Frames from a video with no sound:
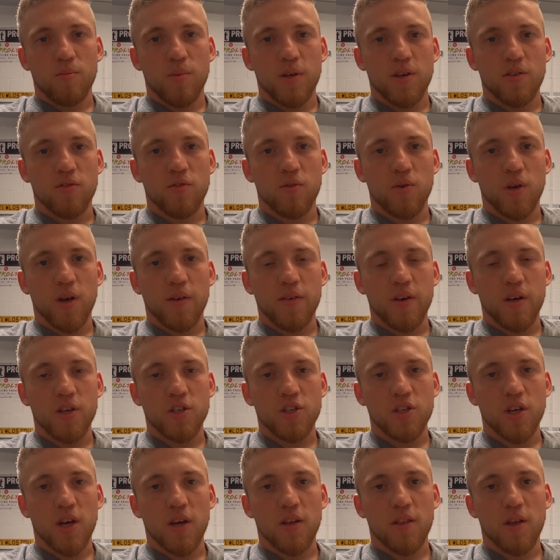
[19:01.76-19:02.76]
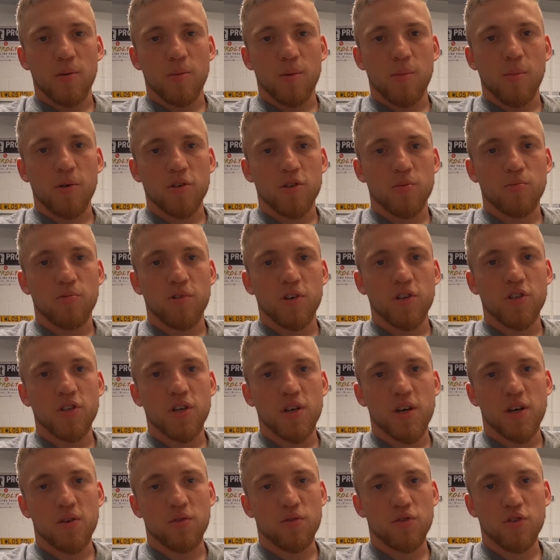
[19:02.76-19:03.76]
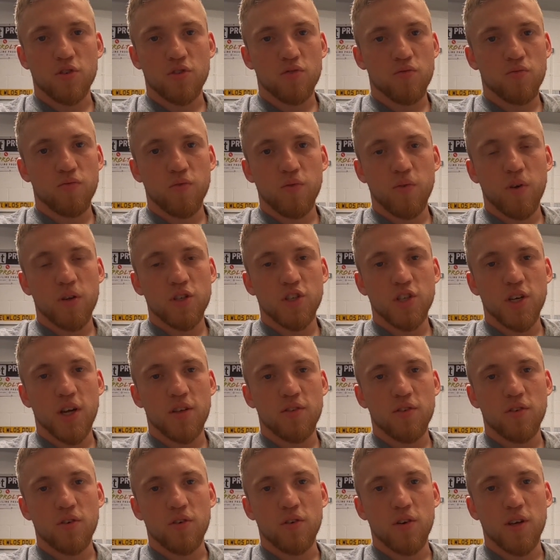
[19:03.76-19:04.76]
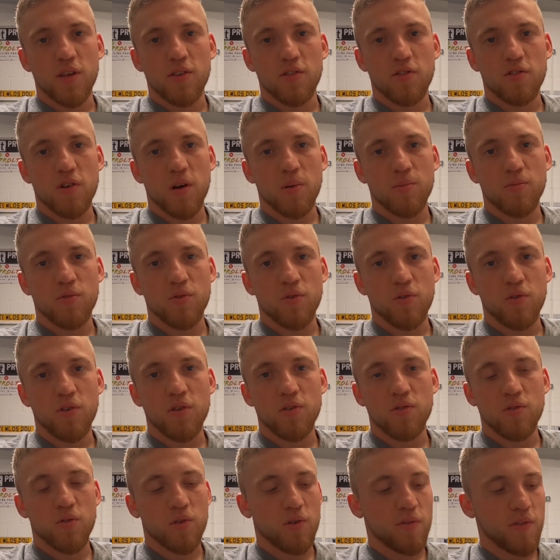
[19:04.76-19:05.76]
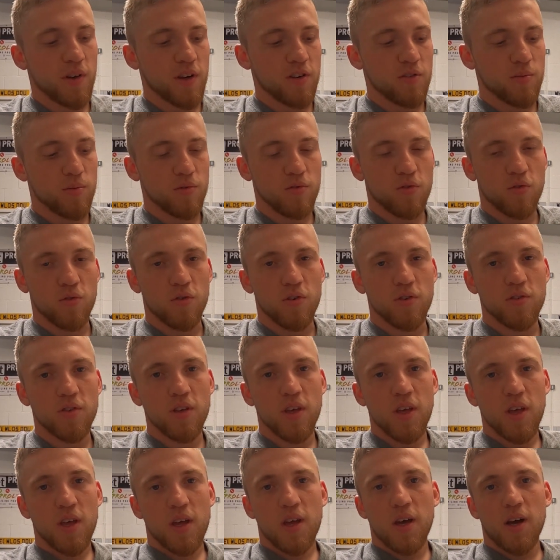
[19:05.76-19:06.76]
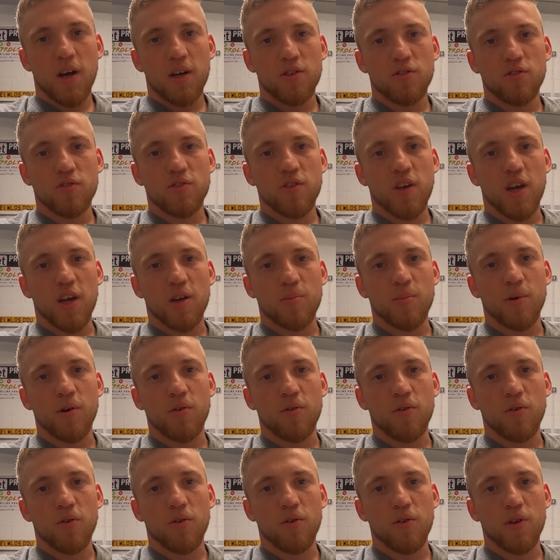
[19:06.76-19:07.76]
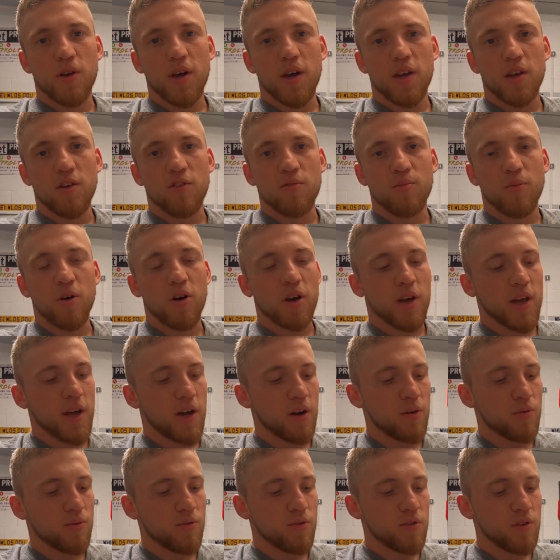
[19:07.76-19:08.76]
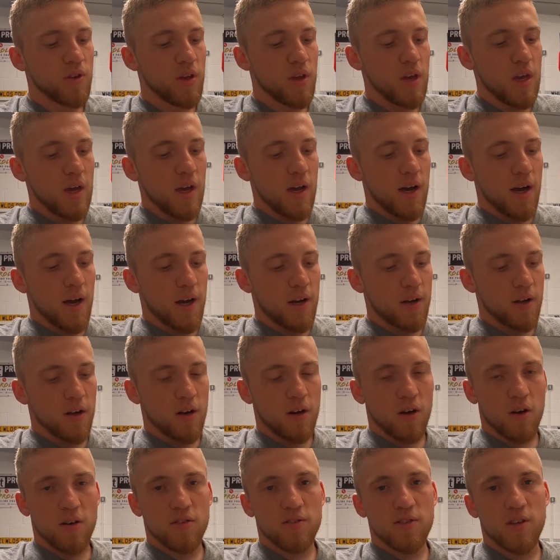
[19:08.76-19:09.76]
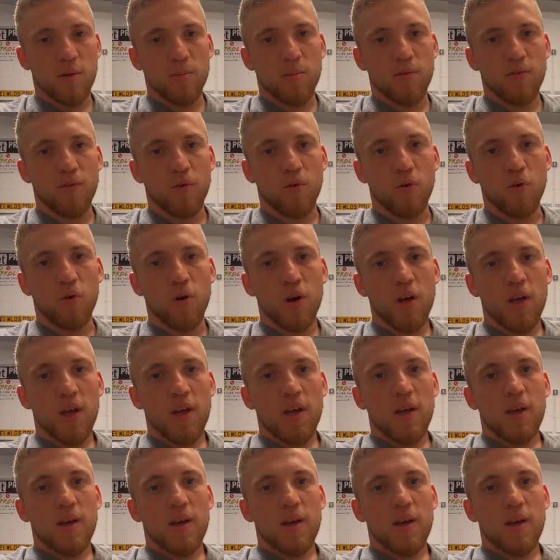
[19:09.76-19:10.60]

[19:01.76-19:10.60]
please do give it a share, and that'd be much appreciated. Or just share to your Instagram stories or your Facebook stories, and just tag me on any of my accounts. And like I said before,